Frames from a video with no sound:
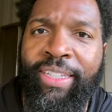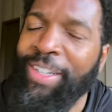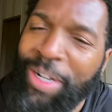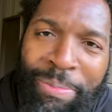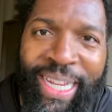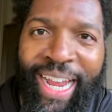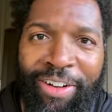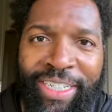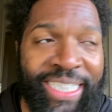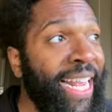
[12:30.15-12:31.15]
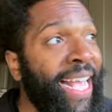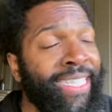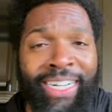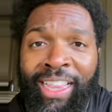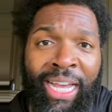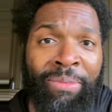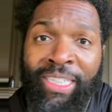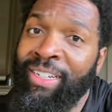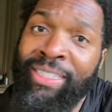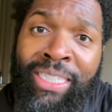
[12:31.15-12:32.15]
It's going to be Harris. She has a climate
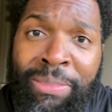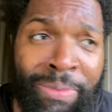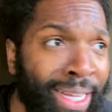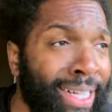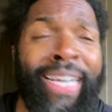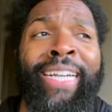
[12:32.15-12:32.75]
justice plan.